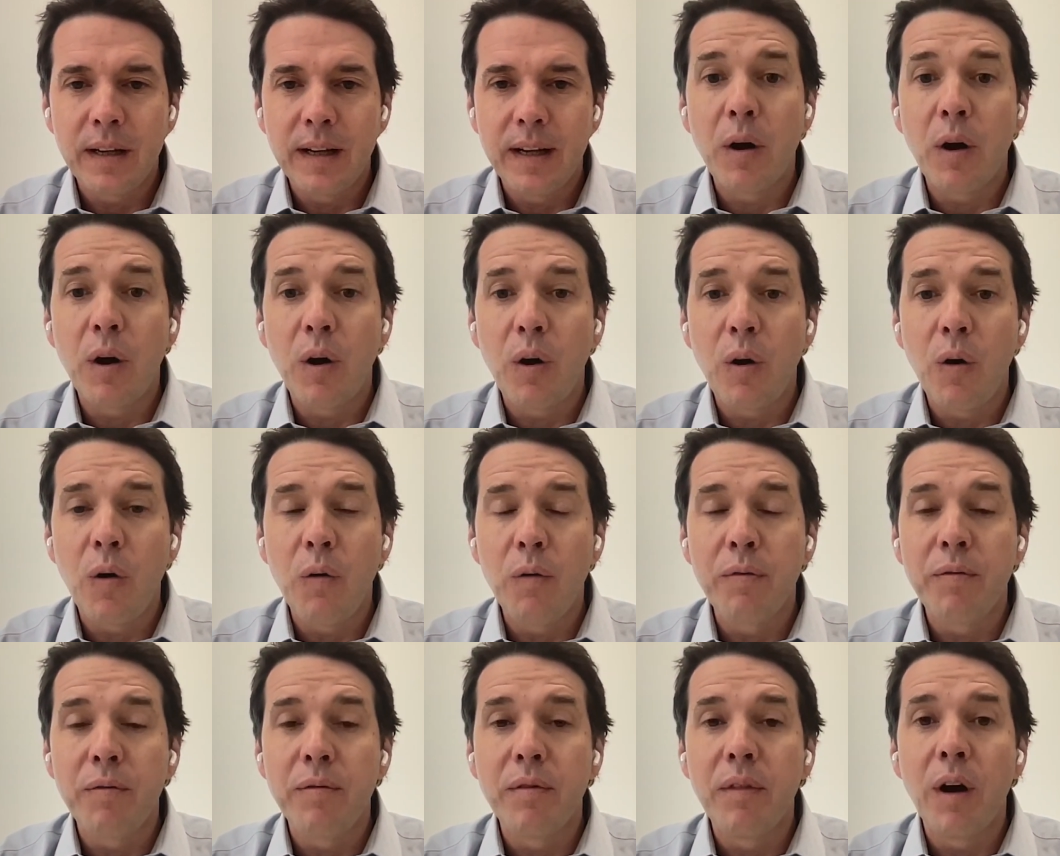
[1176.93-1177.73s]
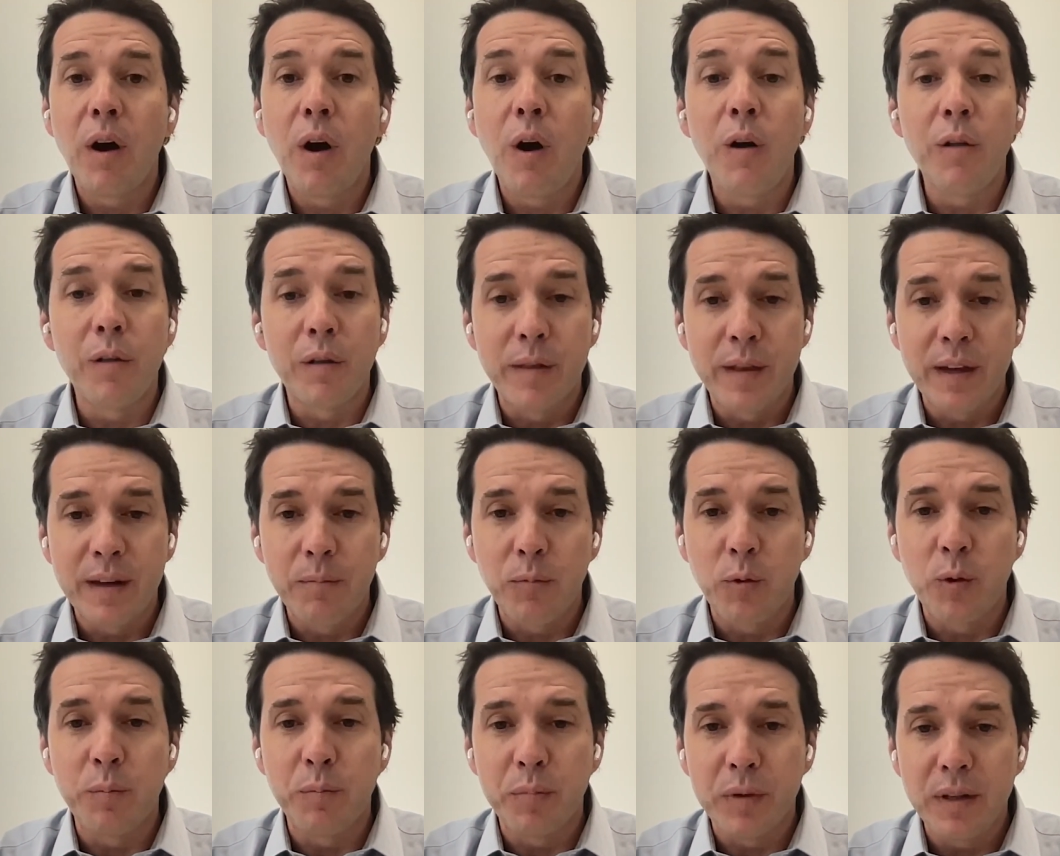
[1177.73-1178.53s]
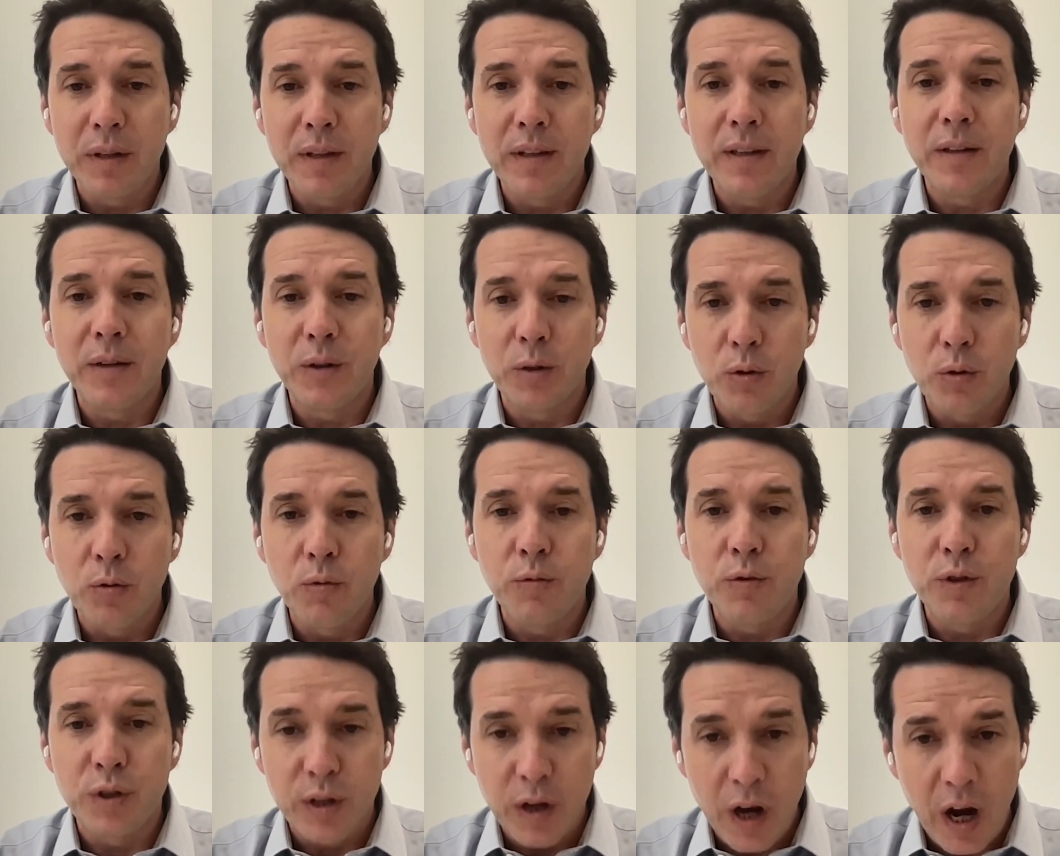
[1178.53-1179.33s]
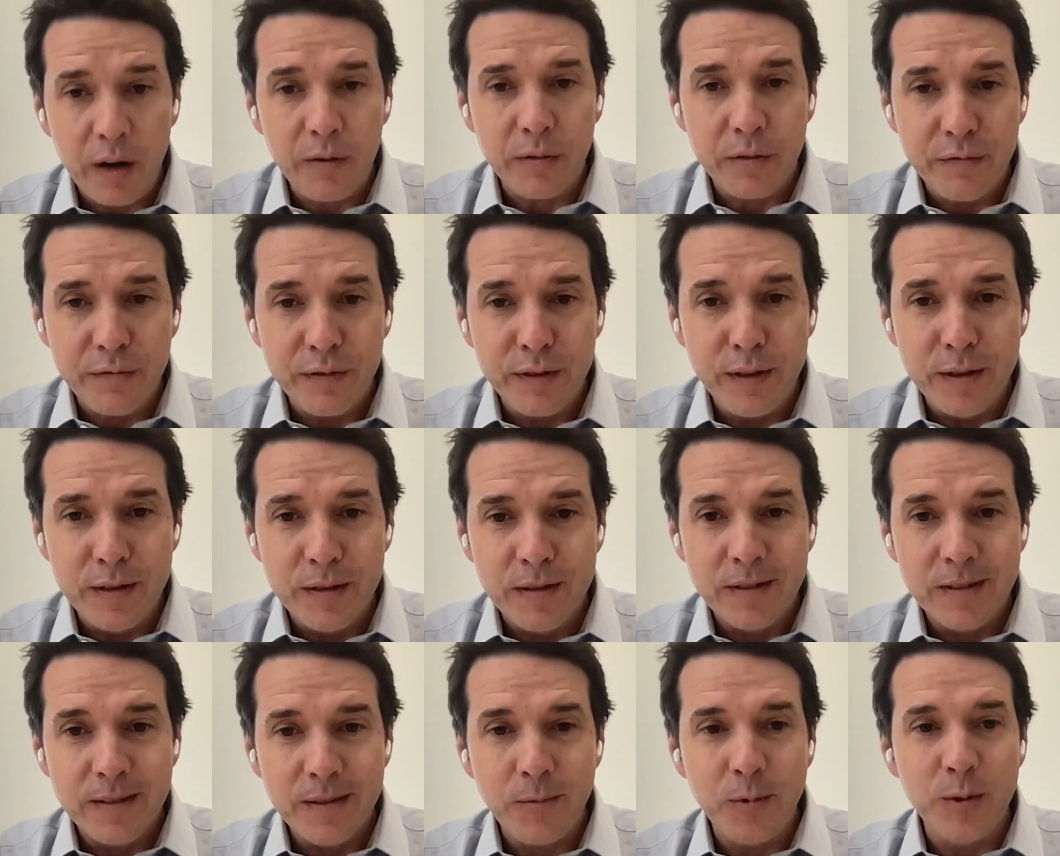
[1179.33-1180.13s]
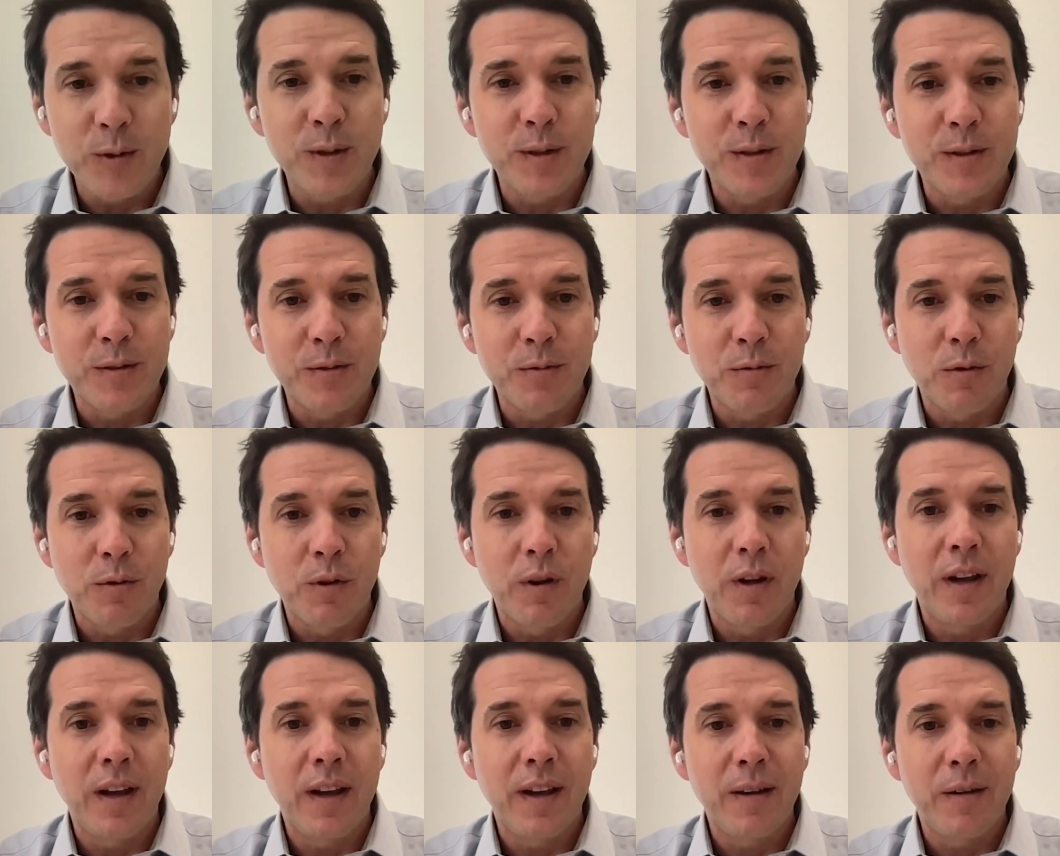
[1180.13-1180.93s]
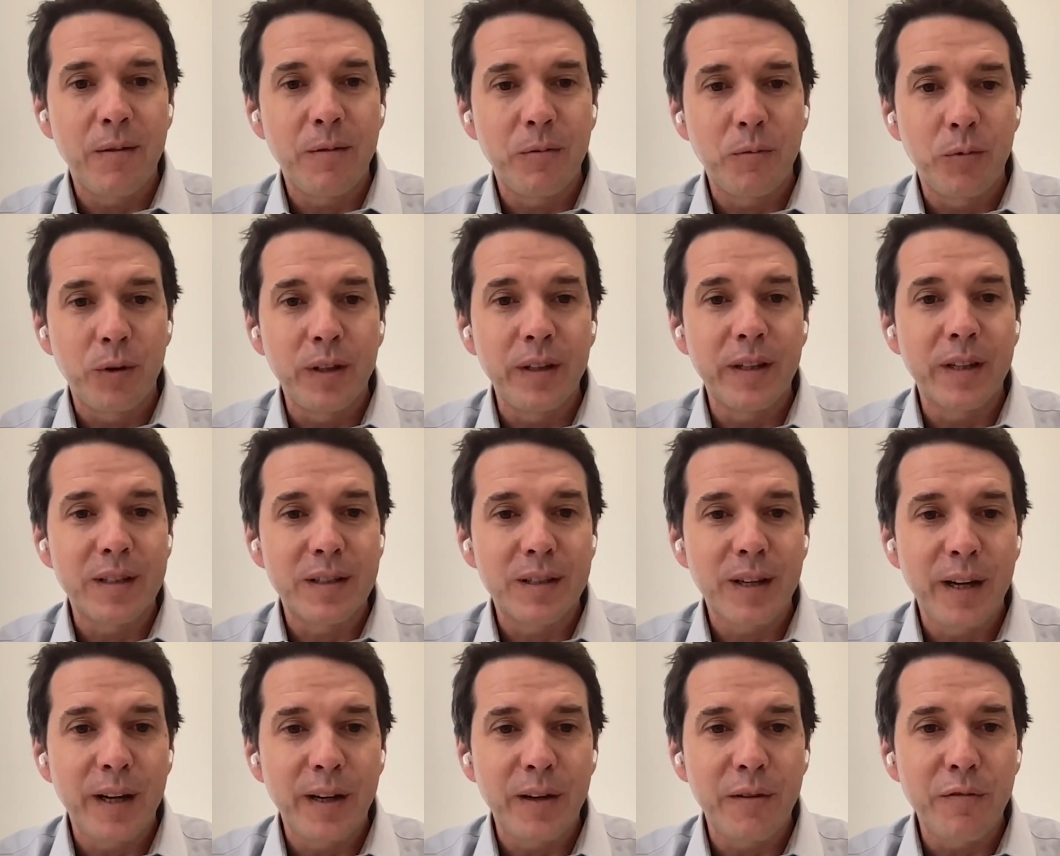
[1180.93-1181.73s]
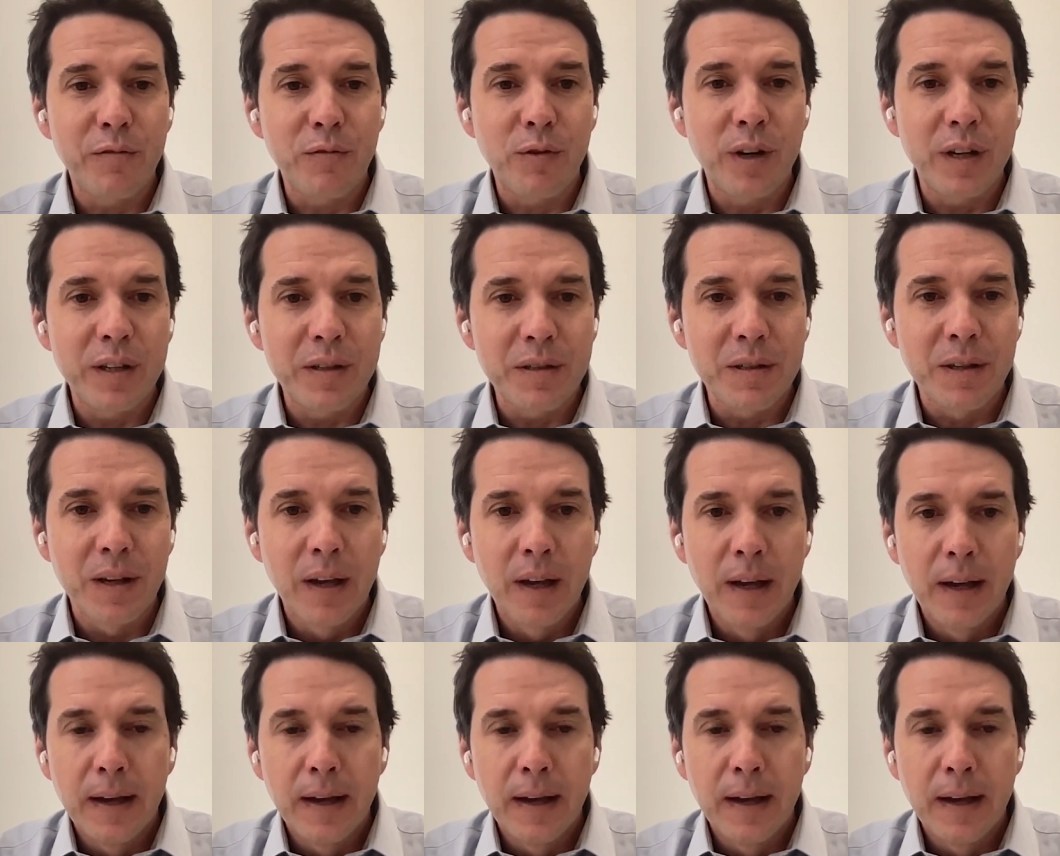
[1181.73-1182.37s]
All of them would be in new geographies, which is really exciting for us.